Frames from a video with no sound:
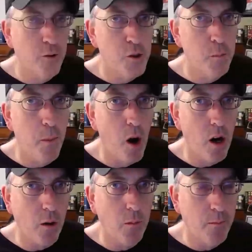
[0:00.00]

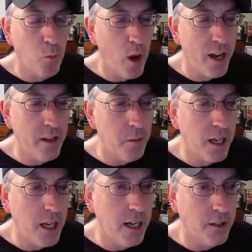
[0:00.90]
spark right at the
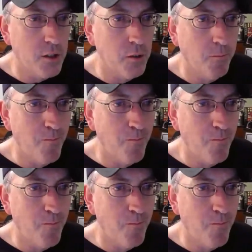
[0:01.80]
beginning too.